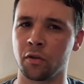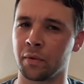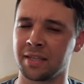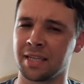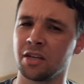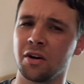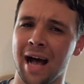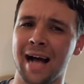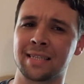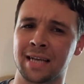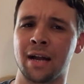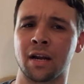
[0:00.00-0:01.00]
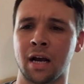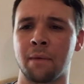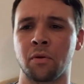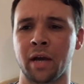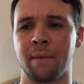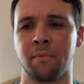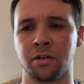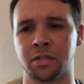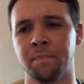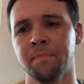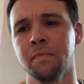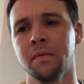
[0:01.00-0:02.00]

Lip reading: though he still has gotten a couple game balls.